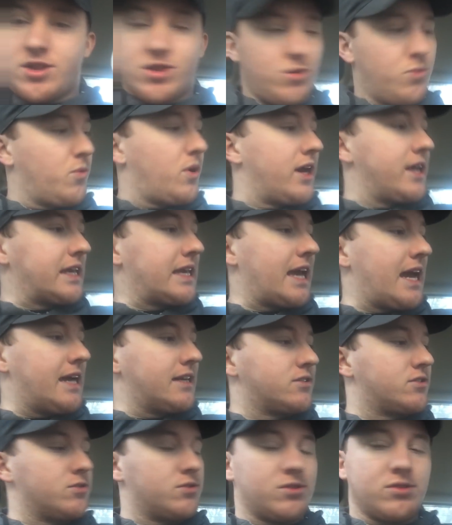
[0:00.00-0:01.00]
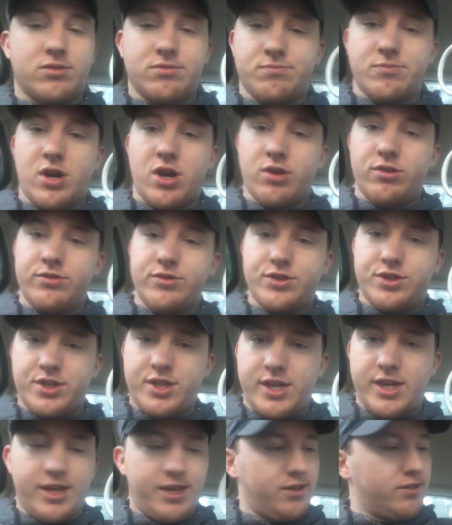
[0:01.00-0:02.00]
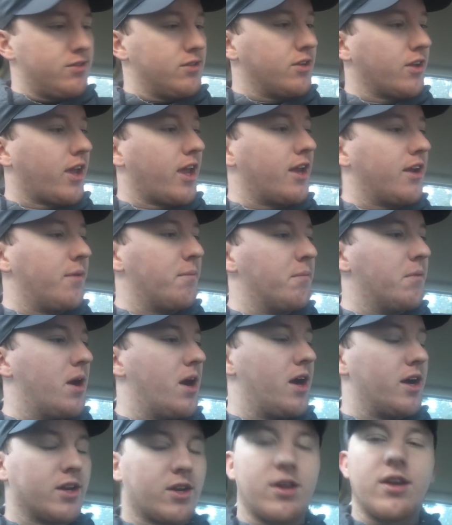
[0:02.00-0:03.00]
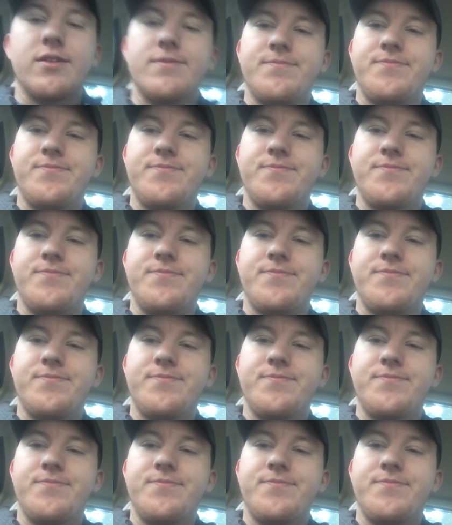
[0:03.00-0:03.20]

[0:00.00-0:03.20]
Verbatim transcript: the White Castle OG looking mug.